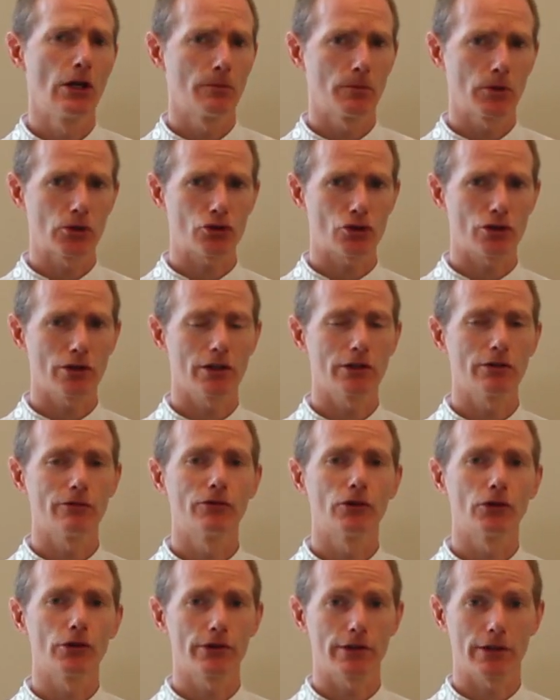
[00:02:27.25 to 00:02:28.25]
but try and
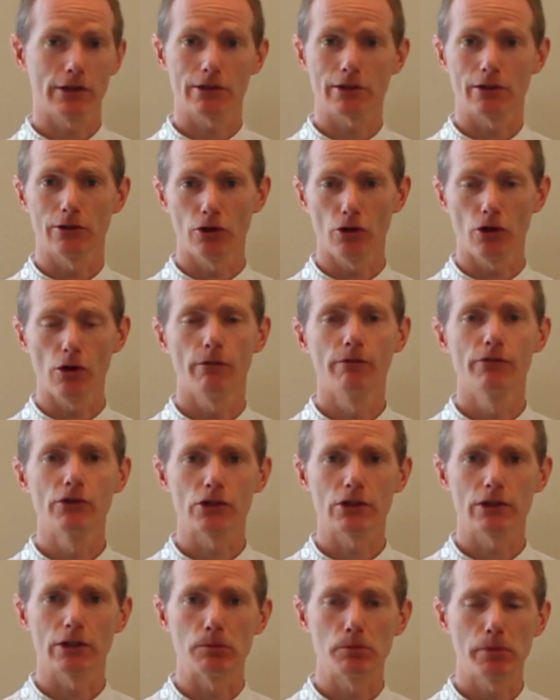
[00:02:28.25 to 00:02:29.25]
avoid things that are
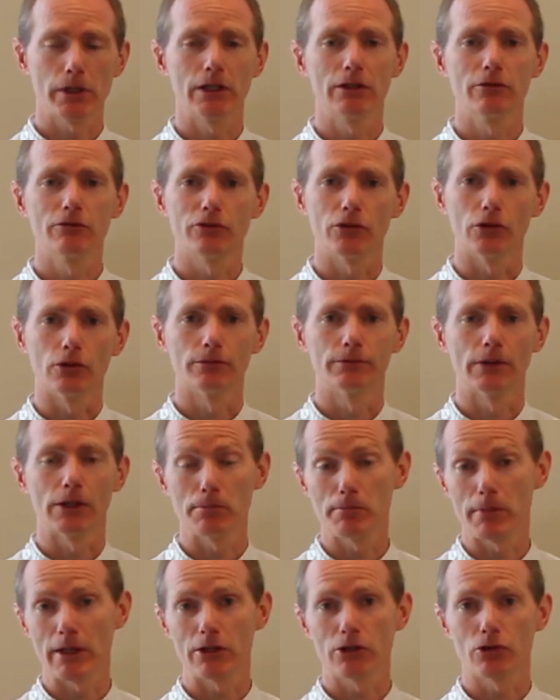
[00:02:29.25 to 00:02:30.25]
obviously painful
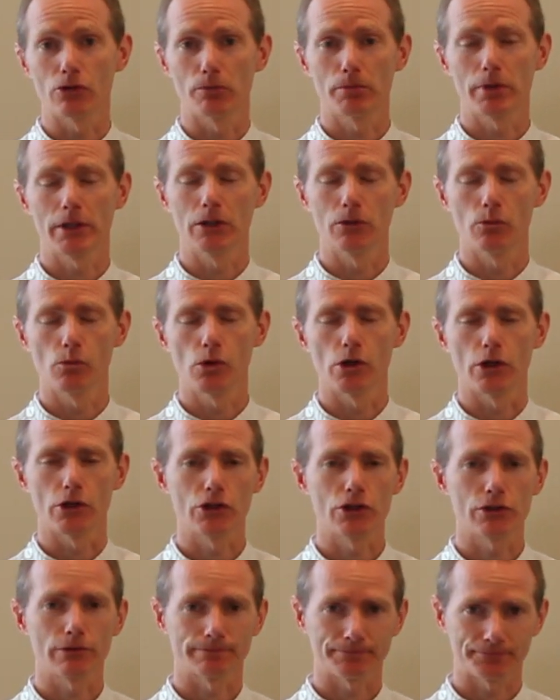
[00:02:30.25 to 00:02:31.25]
and make your pain
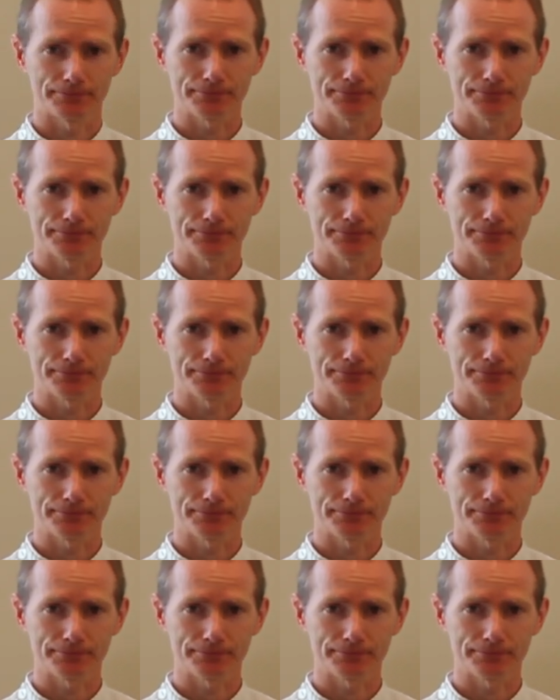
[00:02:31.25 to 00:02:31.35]
worse.